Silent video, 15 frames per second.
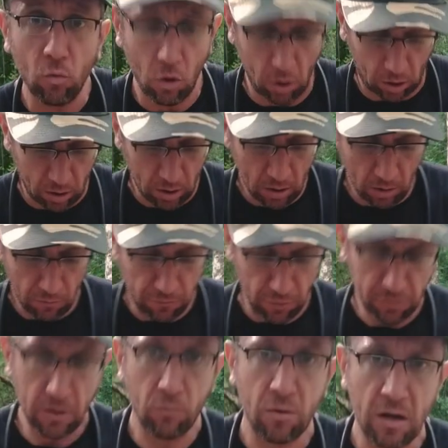work for
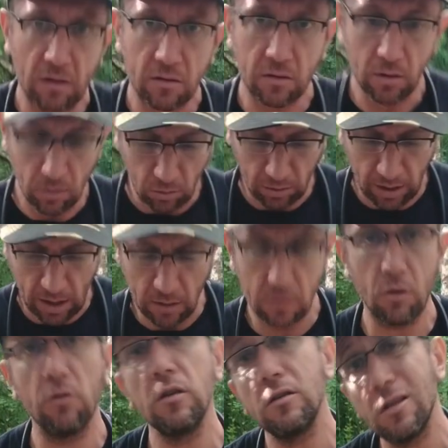the wrist, okay?
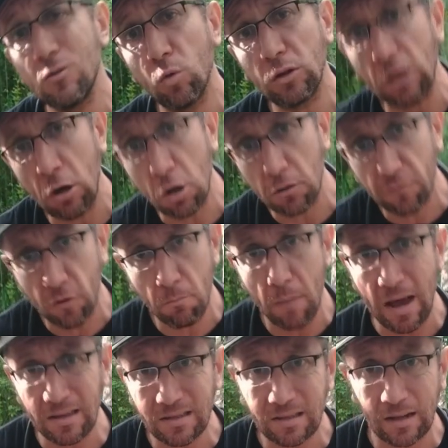So this is what I learned from
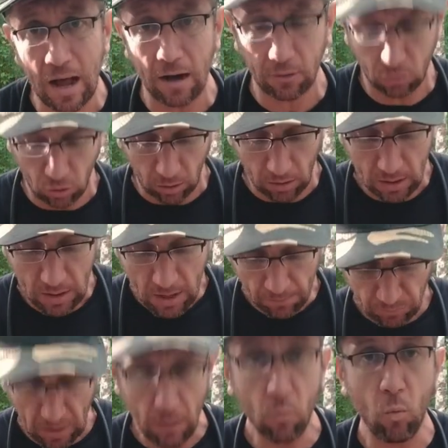my instructor
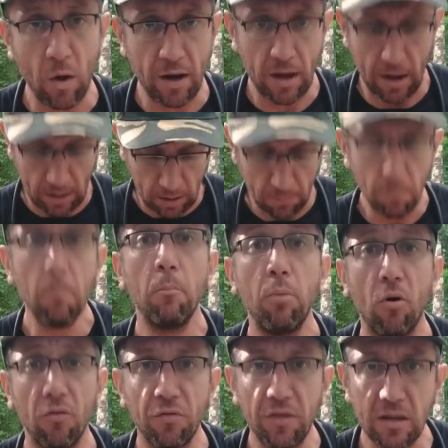when I
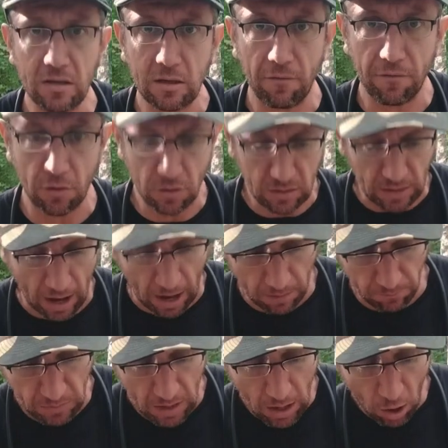bought this the first
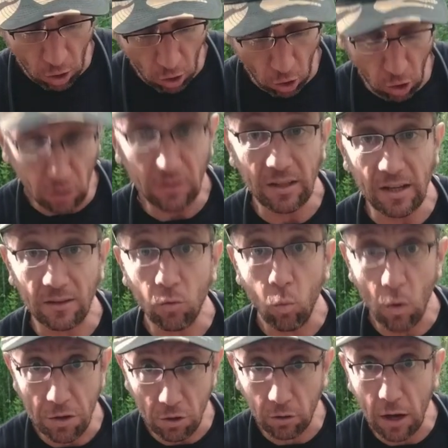time. Hold it,
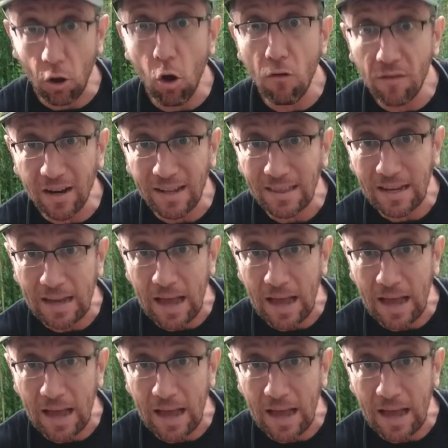when you're recovering the